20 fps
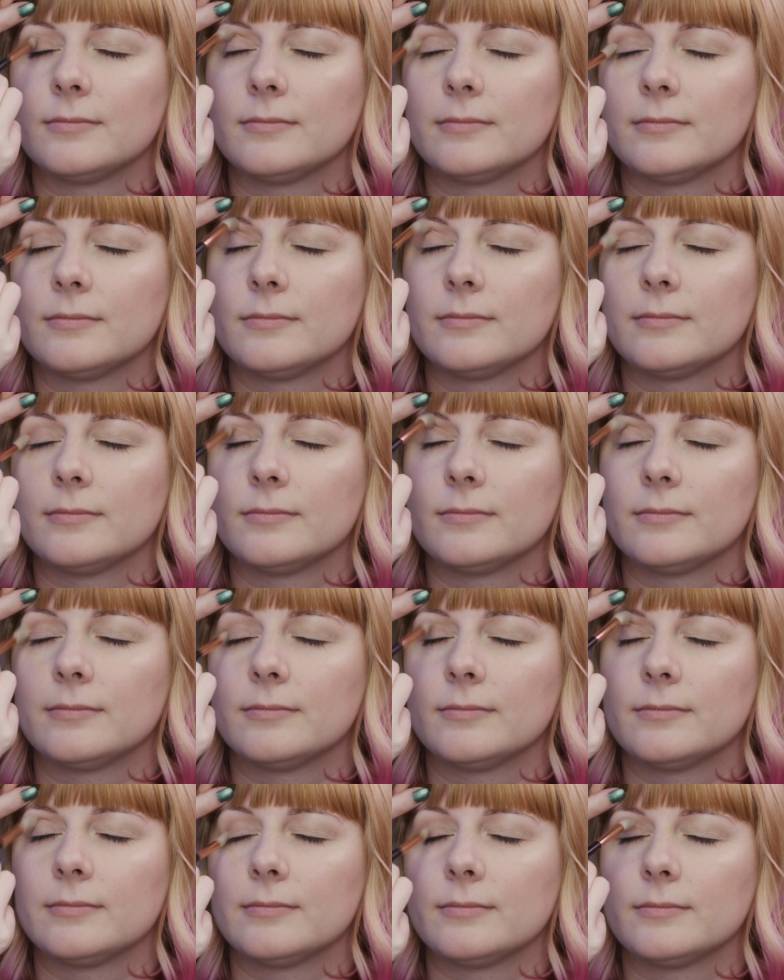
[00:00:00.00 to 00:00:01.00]

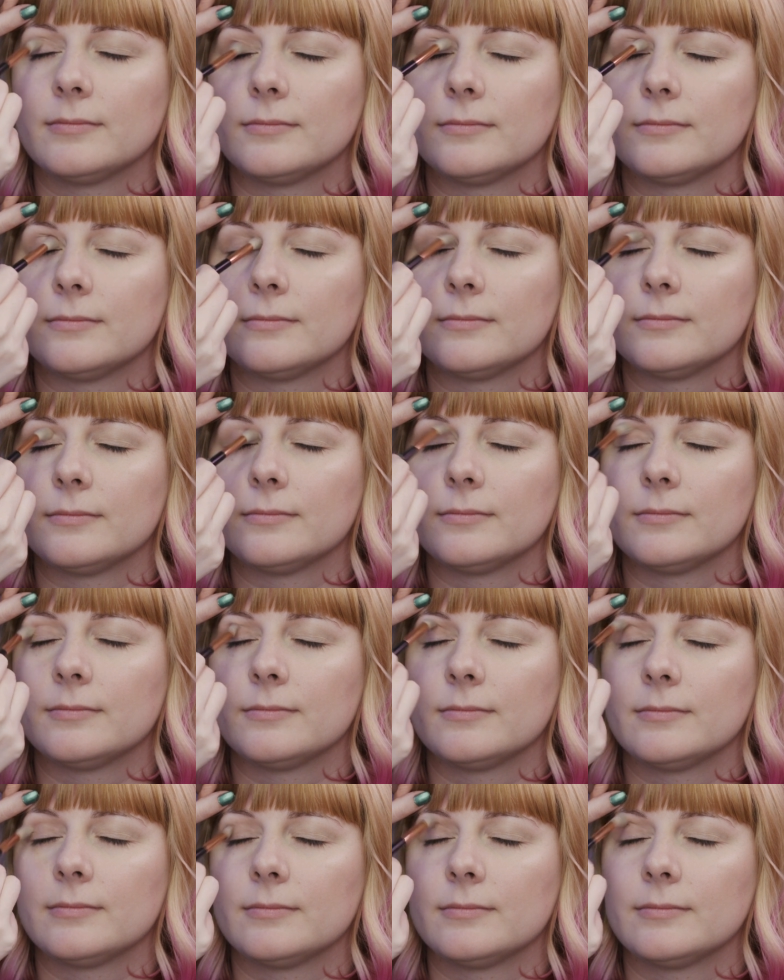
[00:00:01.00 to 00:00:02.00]

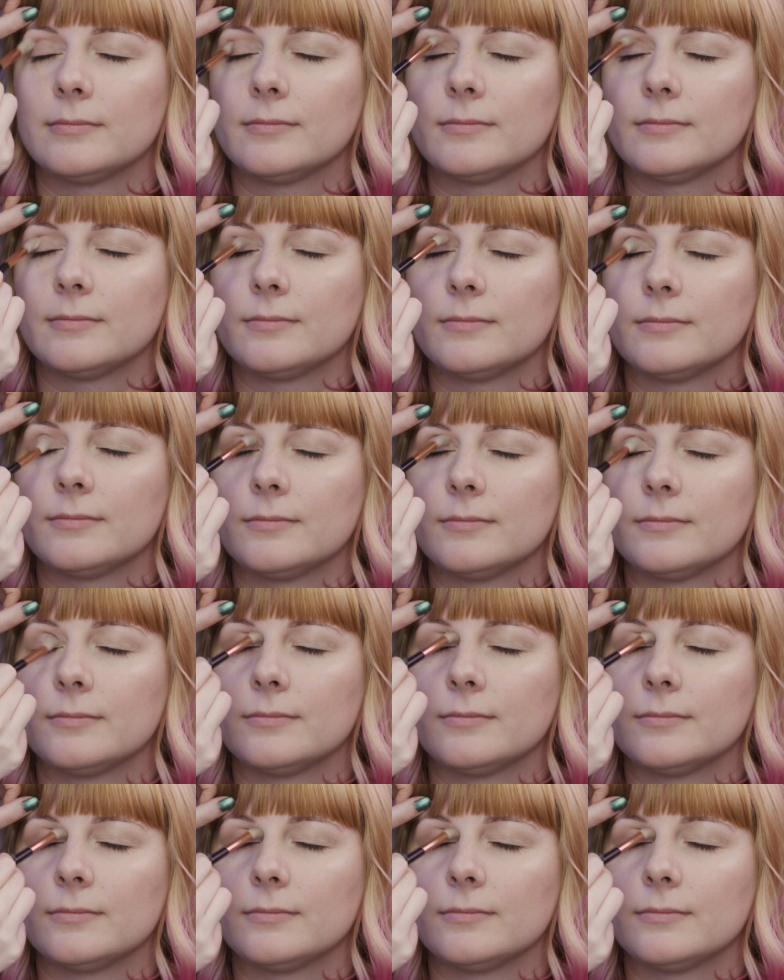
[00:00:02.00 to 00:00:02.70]
(no one is talking)